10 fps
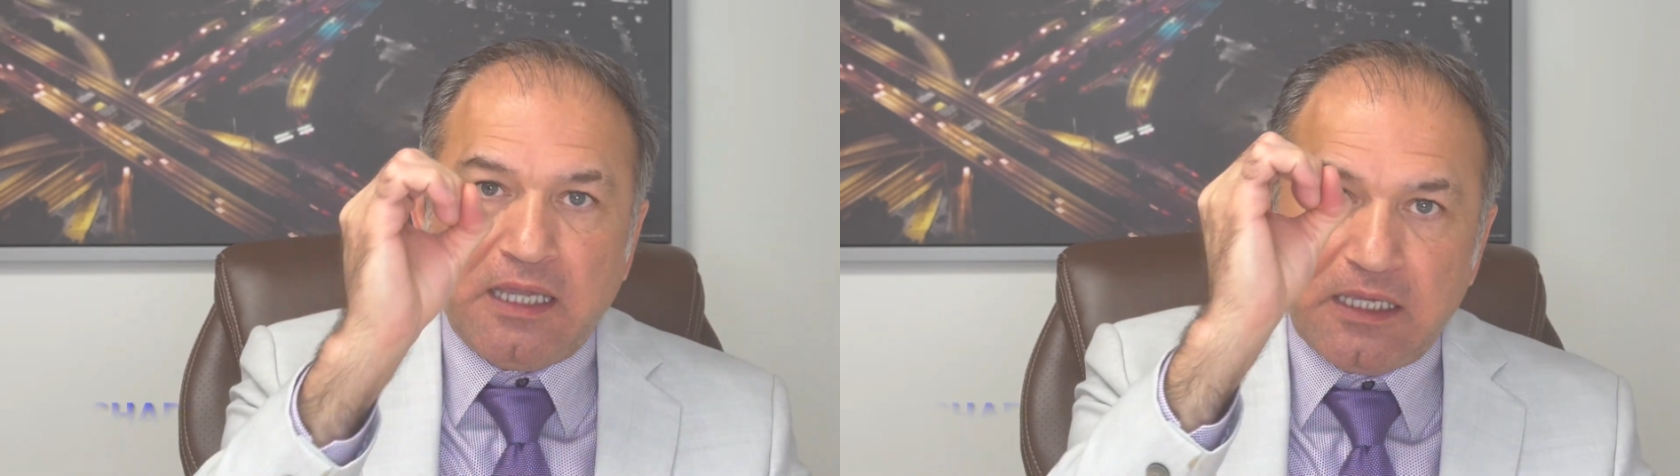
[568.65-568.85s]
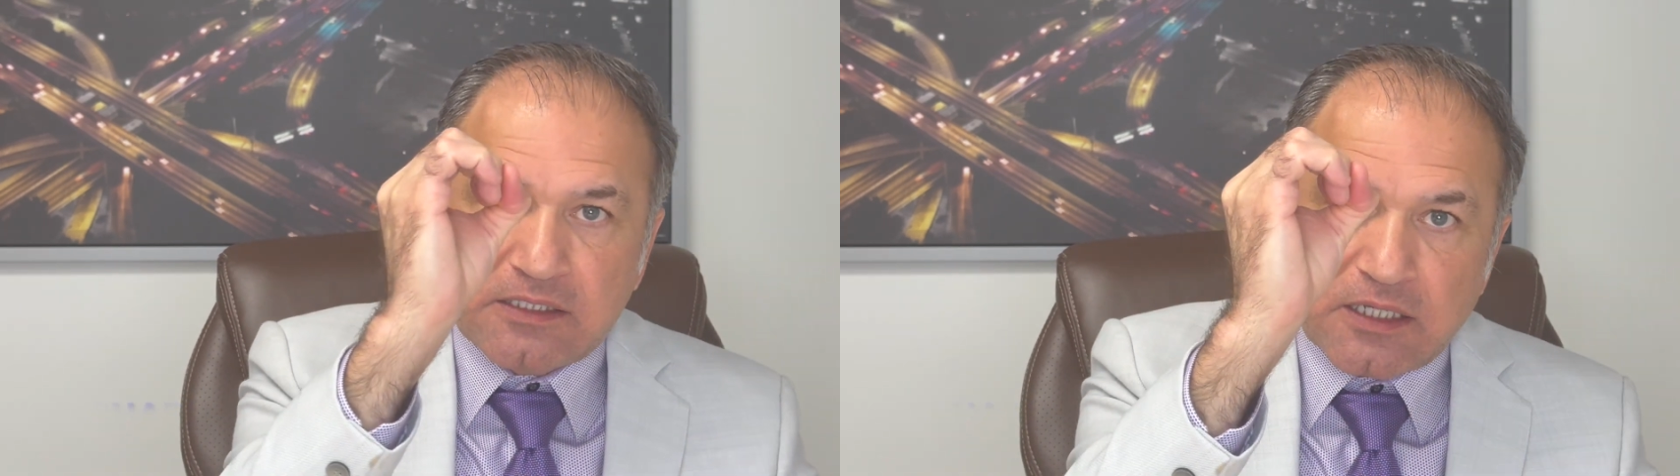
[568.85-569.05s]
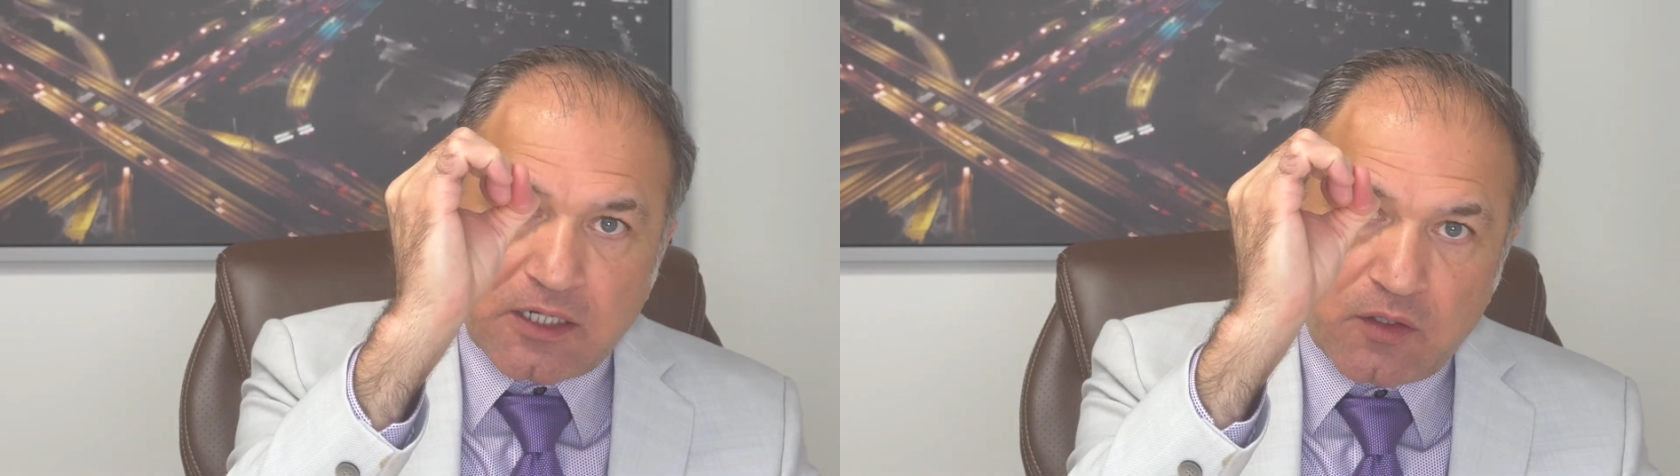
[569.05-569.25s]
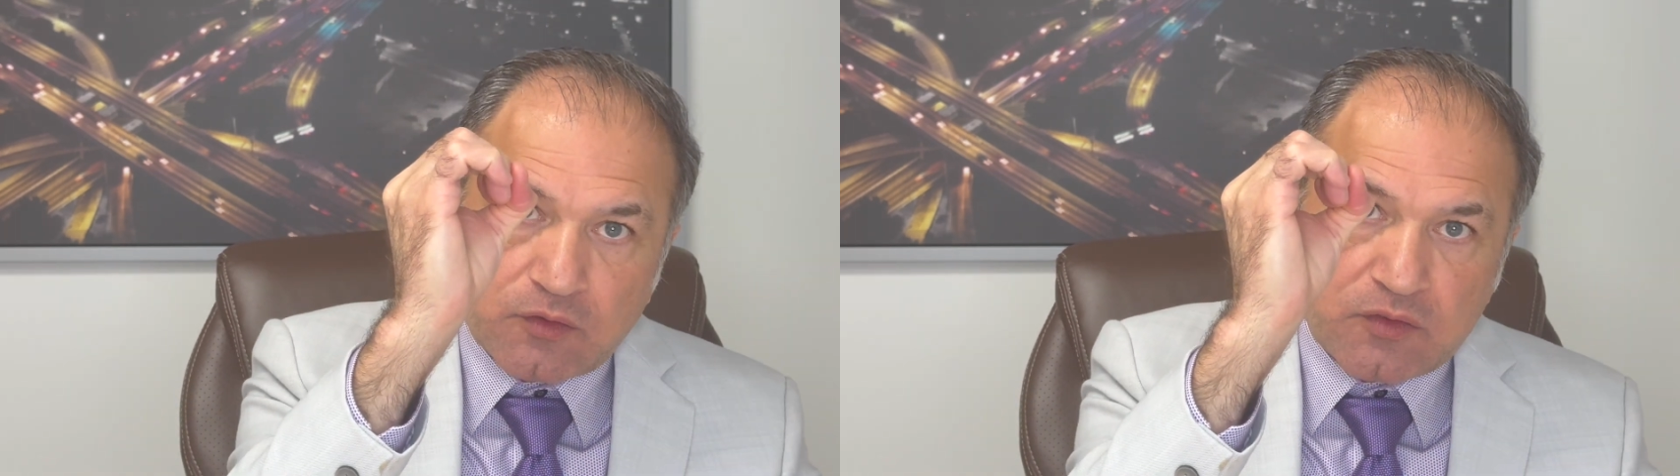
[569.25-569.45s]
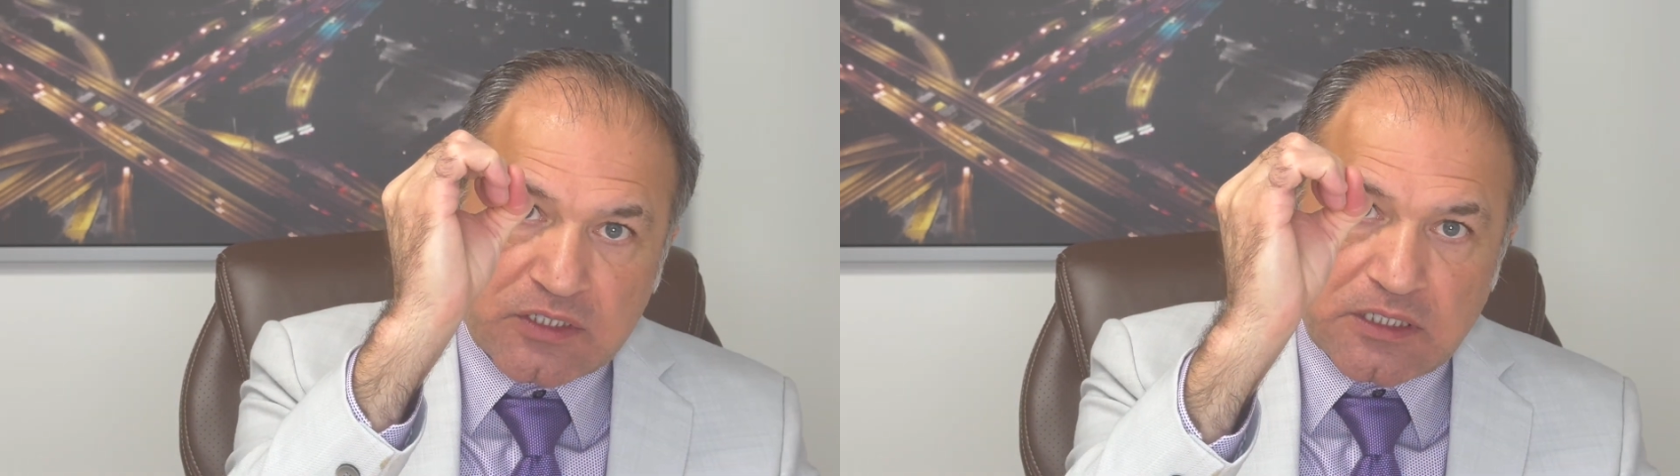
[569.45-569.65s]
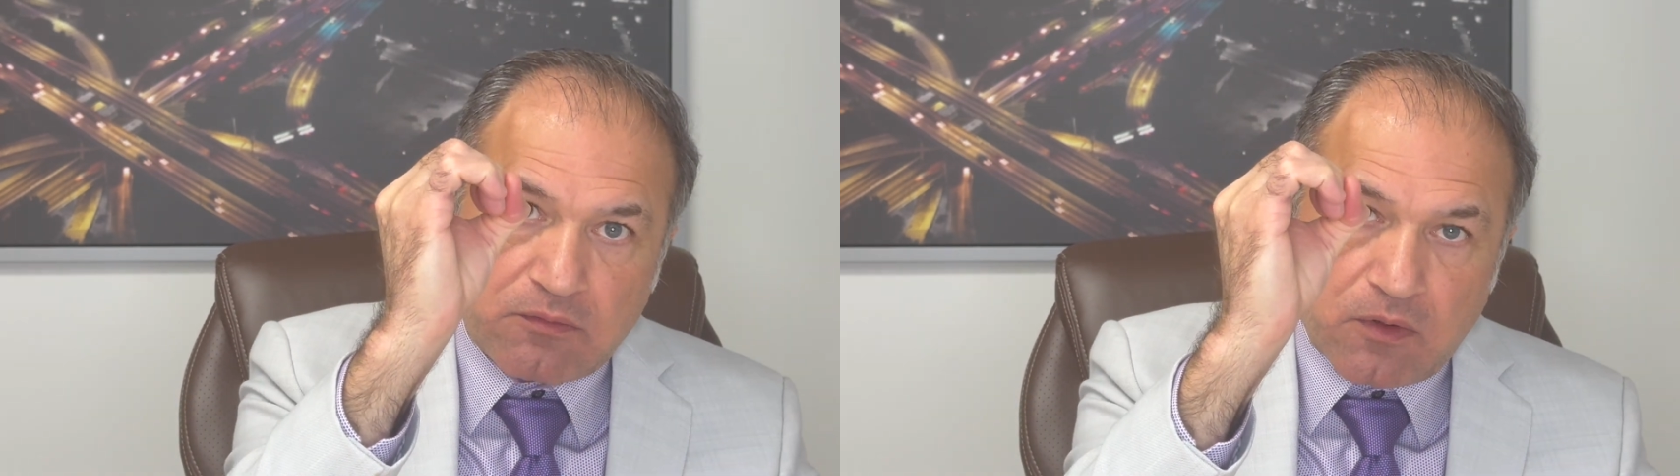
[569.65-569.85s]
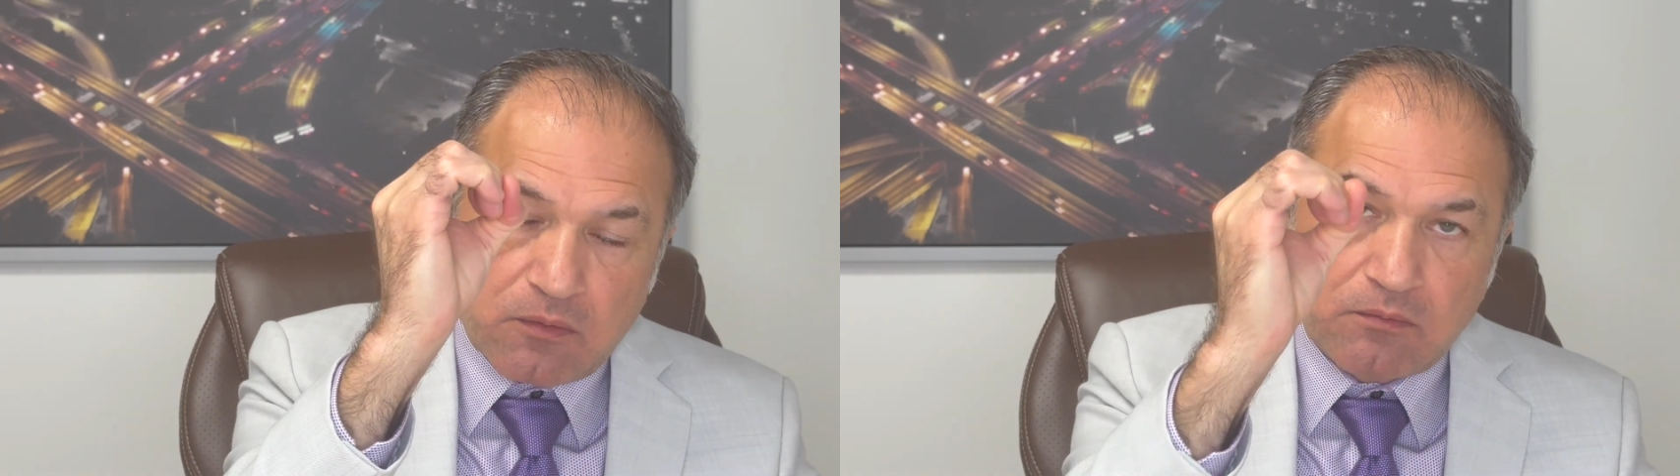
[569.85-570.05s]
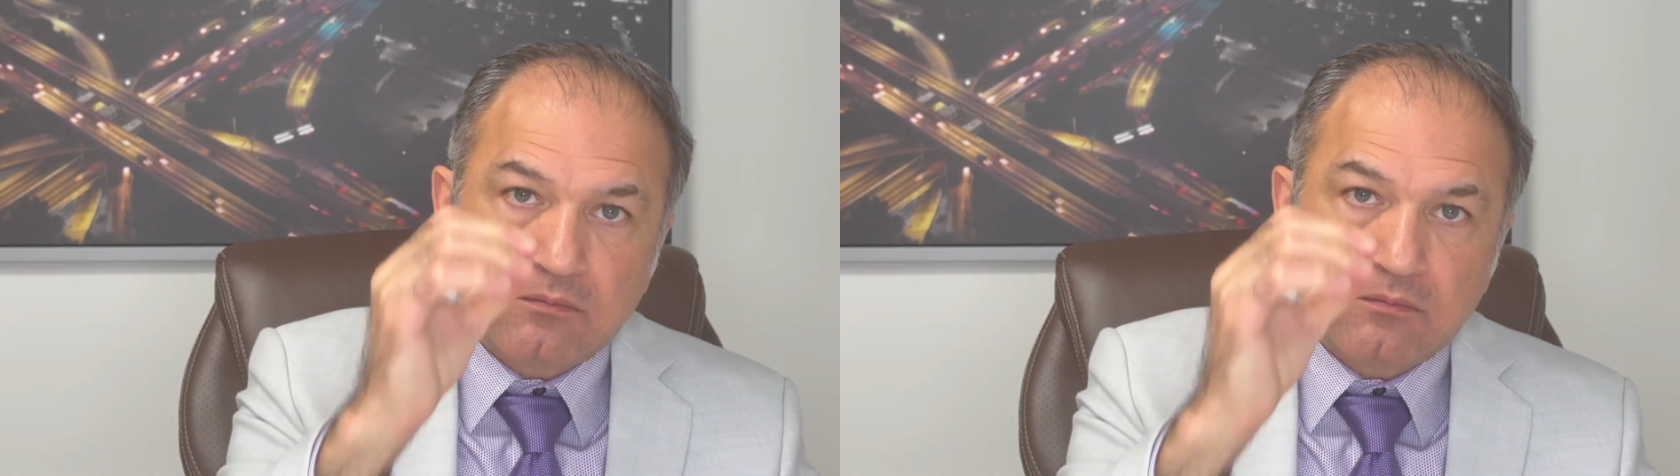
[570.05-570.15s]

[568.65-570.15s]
it's going to go to zero.